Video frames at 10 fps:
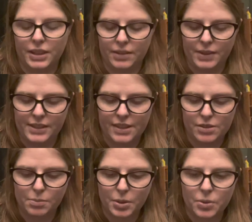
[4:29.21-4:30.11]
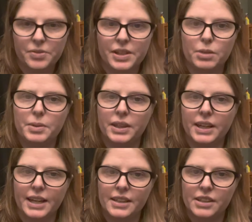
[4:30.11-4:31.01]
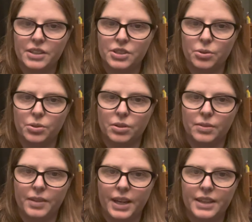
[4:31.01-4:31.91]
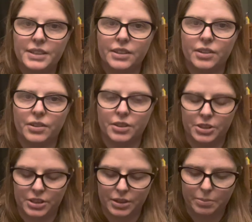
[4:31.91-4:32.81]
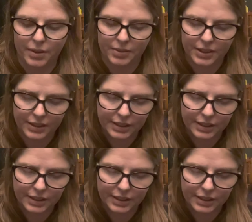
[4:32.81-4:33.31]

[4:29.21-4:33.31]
If I sell them both, that'll be a total of $18 in profit.